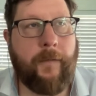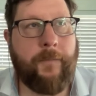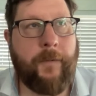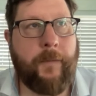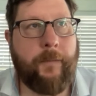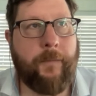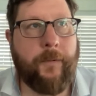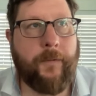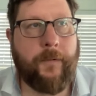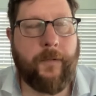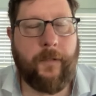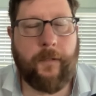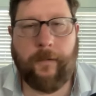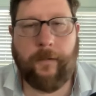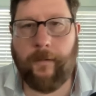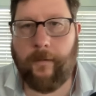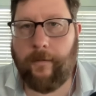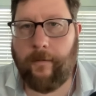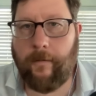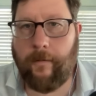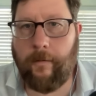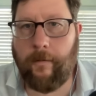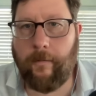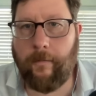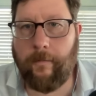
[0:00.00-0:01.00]
of people just
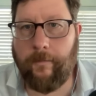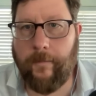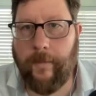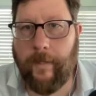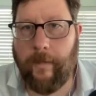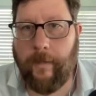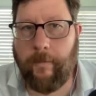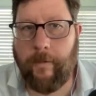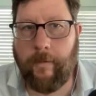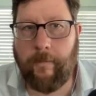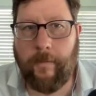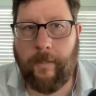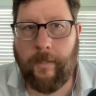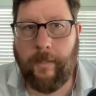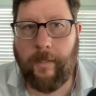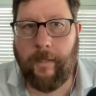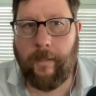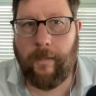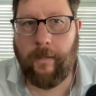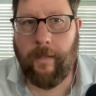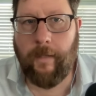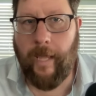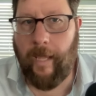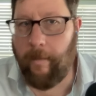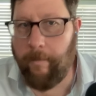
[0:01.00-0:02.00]
assume that we mean
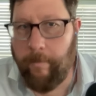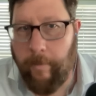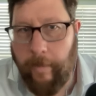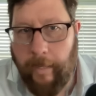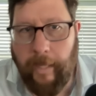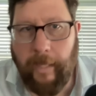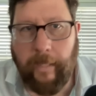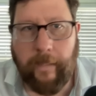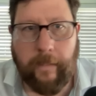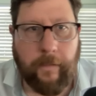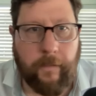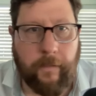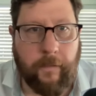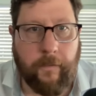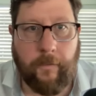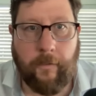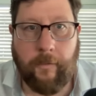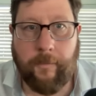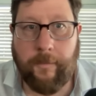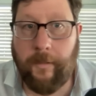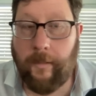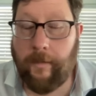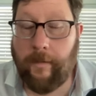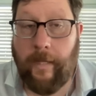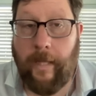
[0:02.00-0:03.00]
AIPAC and other
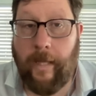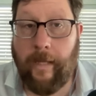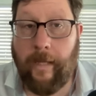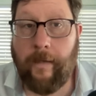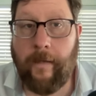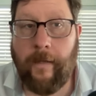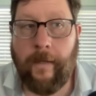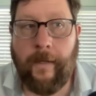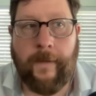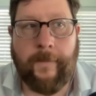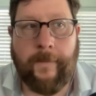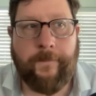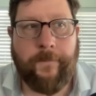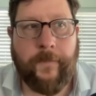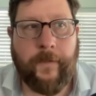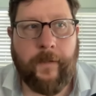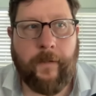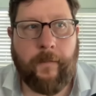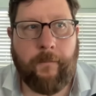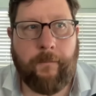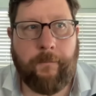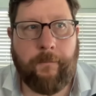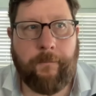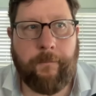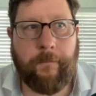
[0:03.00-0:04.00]
groups like that.
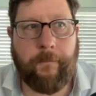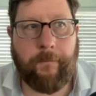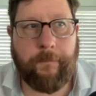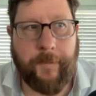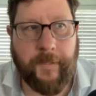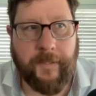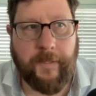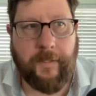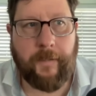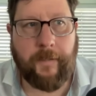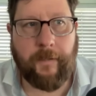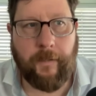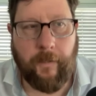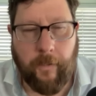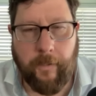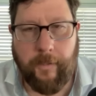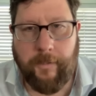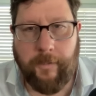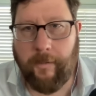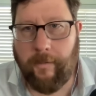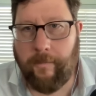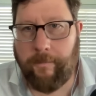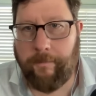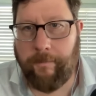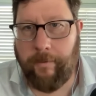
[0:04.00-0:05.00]
But the
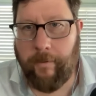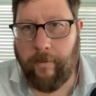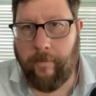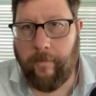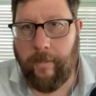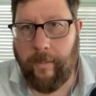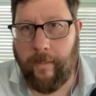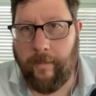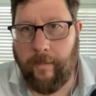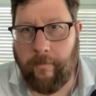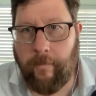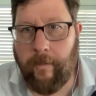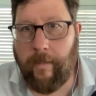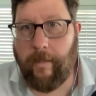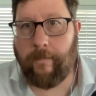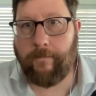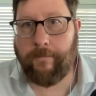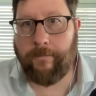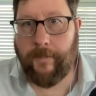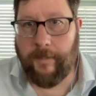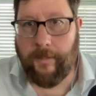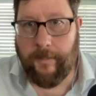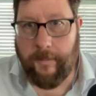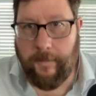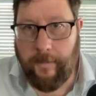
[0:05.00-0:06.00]
largest pro-Israel
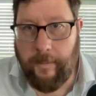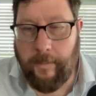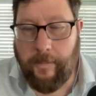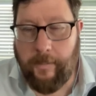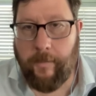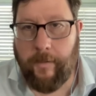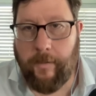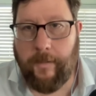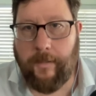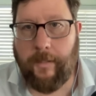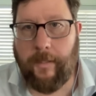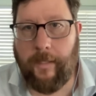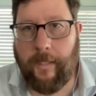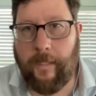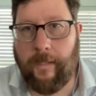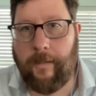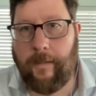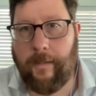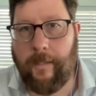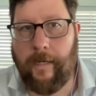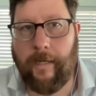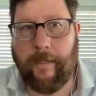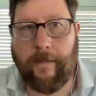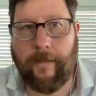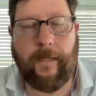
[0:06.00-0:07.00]
constituency in the
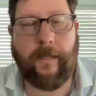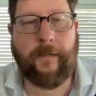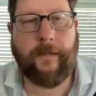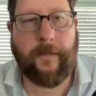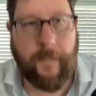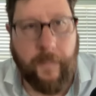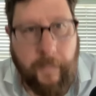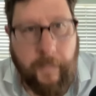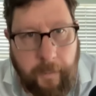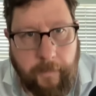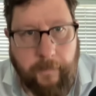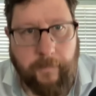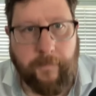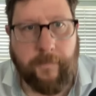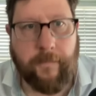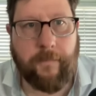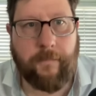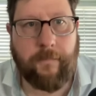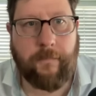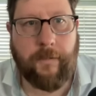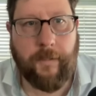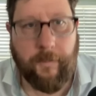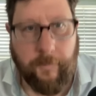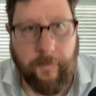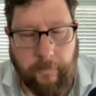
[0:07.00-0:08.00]
United States is
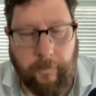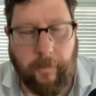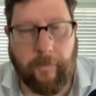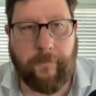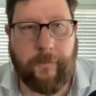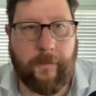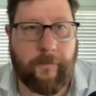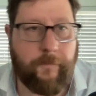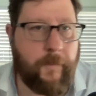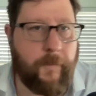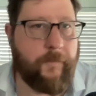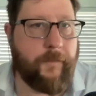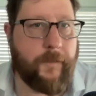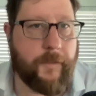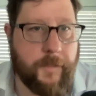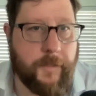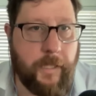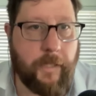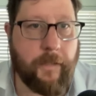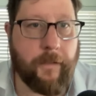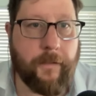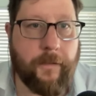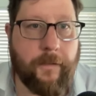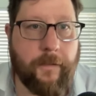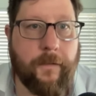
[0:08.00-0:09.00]
conservative
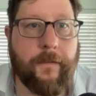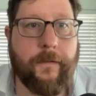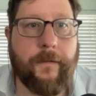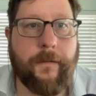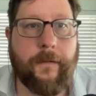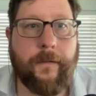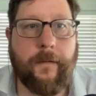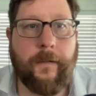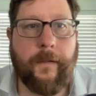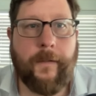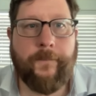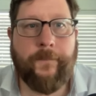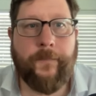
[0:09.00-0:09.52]
evangelicals.